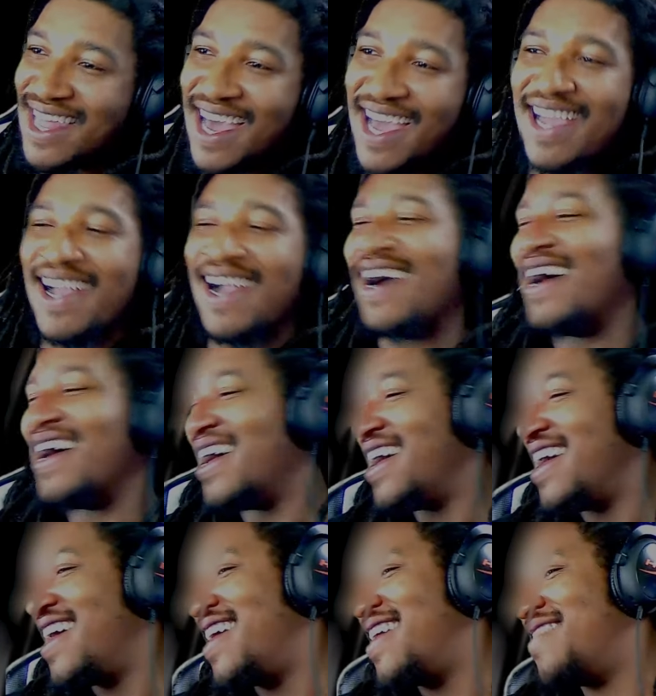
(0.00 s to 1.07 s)
Like,
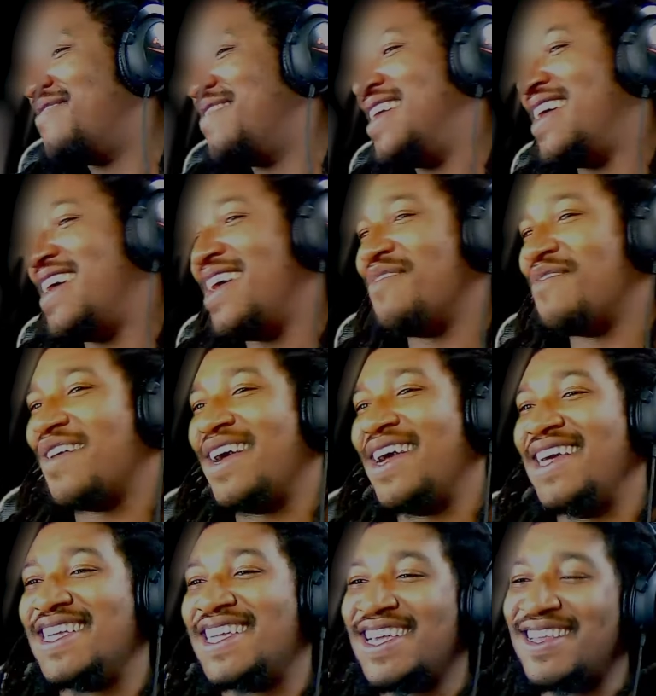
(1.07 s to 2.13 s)
oh man, but
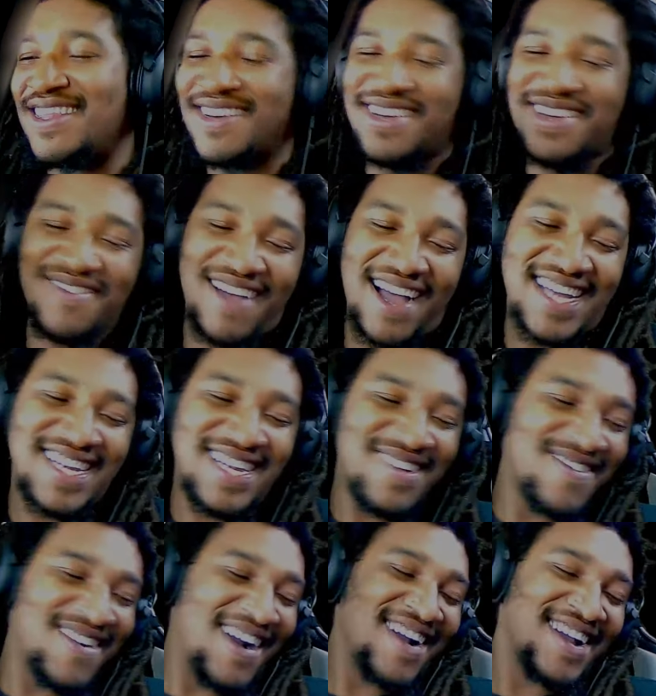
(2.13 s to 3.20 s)
and she looking while she
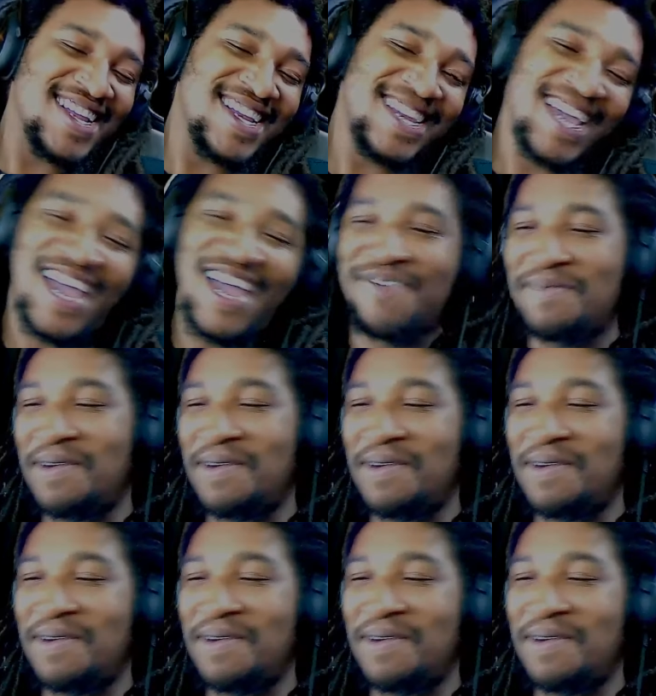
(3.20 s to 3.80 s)
walking down.